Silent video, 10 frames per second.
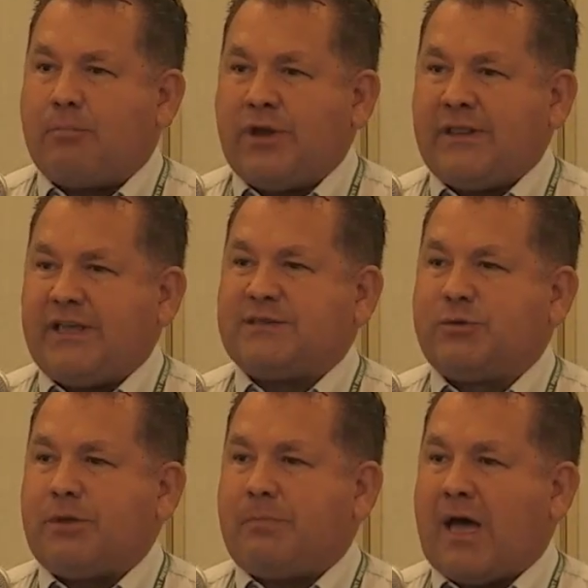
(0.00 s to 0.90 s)
putting these
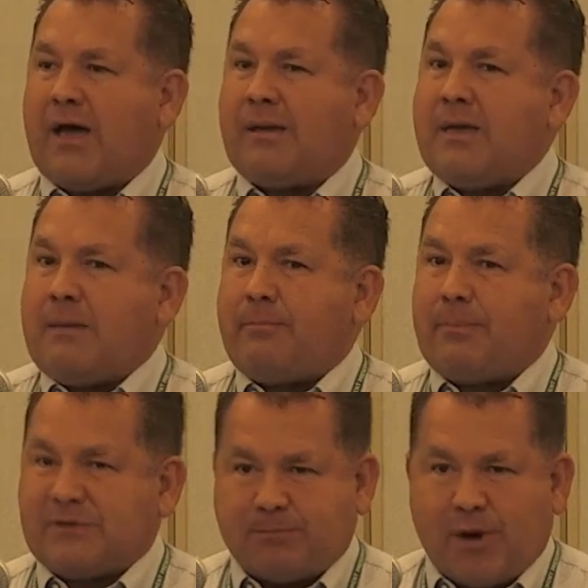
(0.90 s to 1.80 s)
good uh,
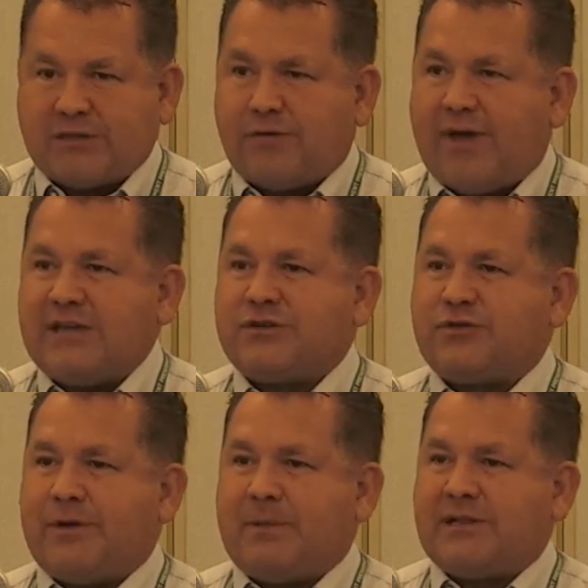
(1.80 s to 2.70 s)
preservation
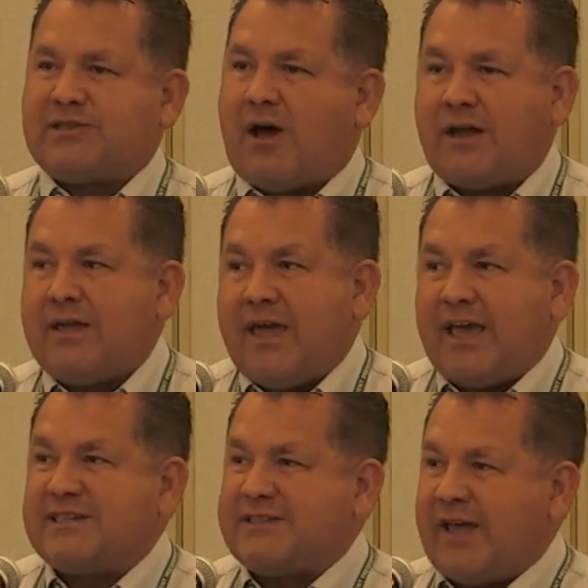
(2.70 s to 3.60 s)
treatments on,
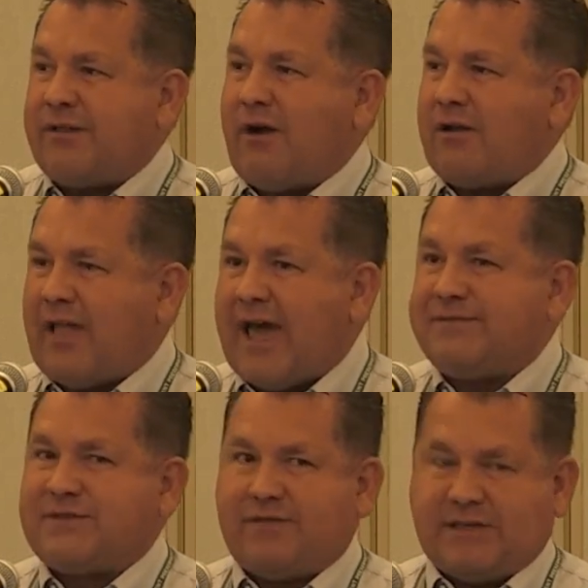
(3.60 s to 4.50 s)
extend our
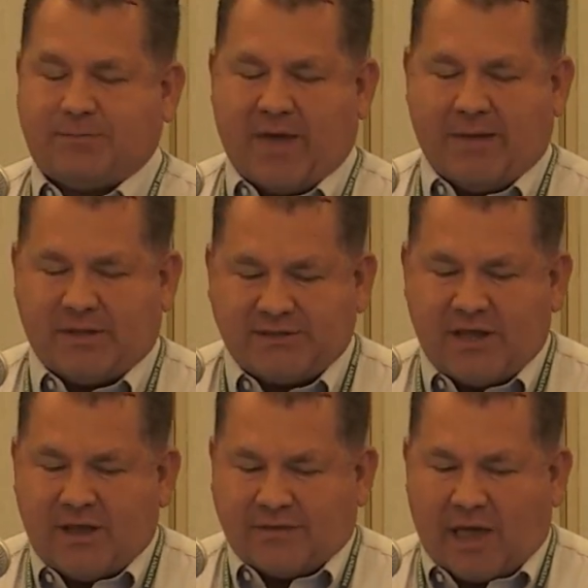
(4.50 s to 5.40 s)
lives of these pavements.
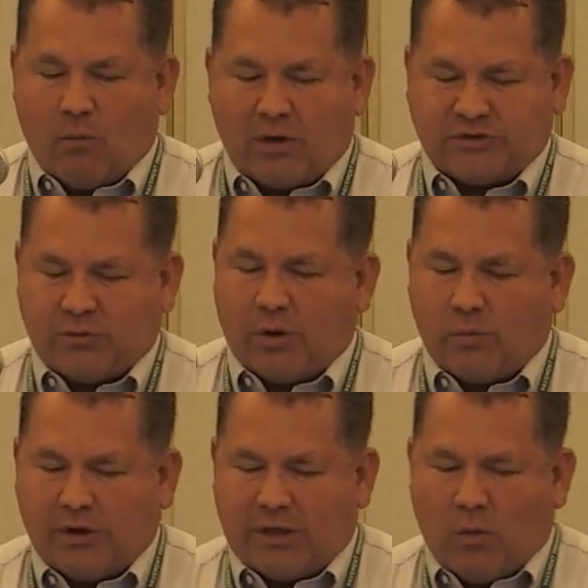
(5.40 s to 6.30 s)
That was what we
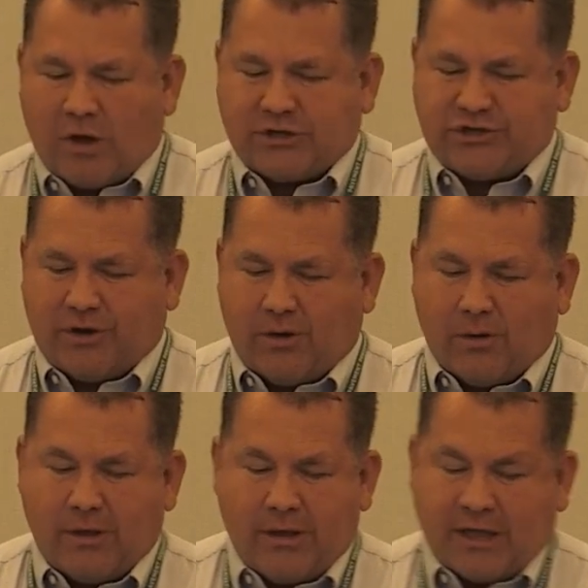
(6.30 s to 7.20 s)
really want to
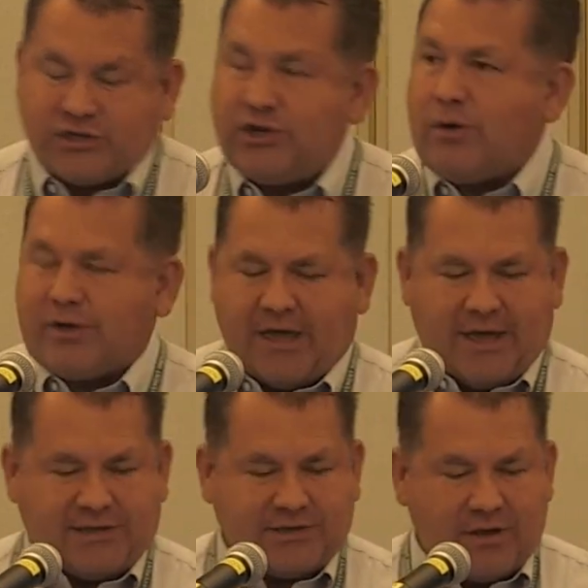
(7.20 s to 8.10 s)
show and
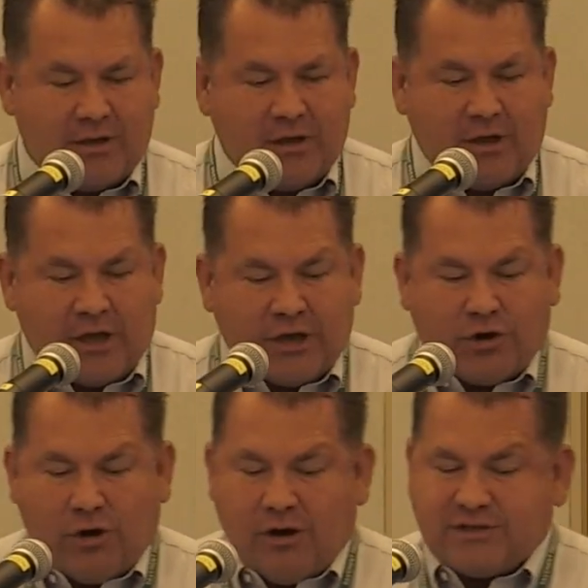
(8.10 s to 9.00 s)
showcase.
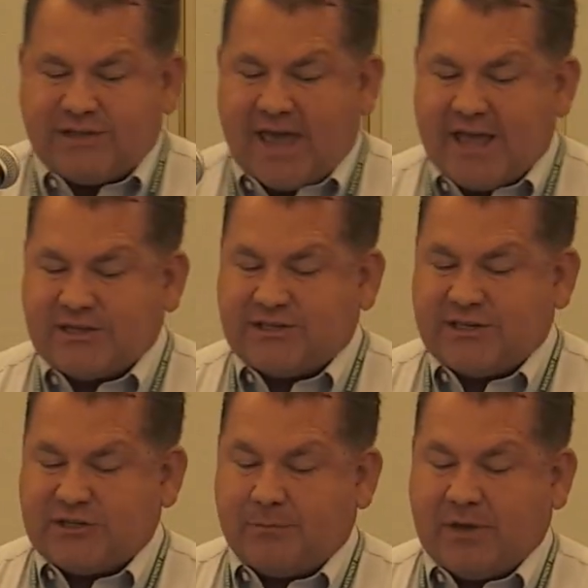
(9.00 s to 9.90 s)
Encourage the
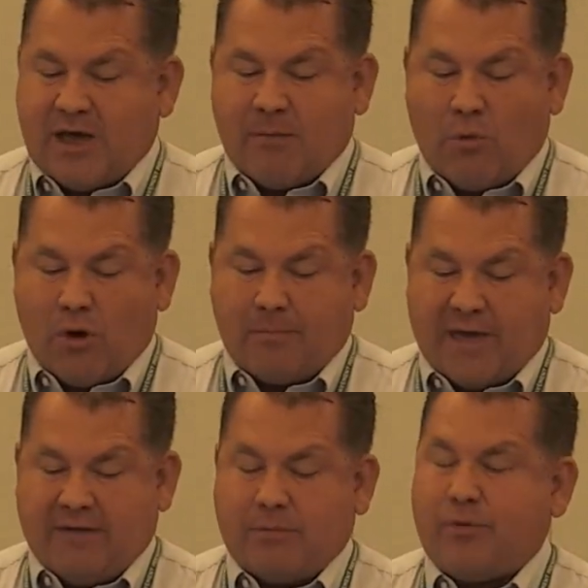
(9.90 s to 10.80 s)
agencies to become more
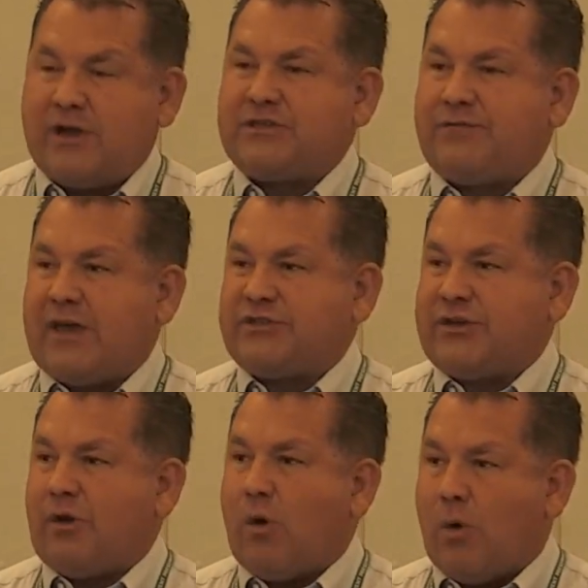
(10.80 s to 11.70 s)
pavement preservation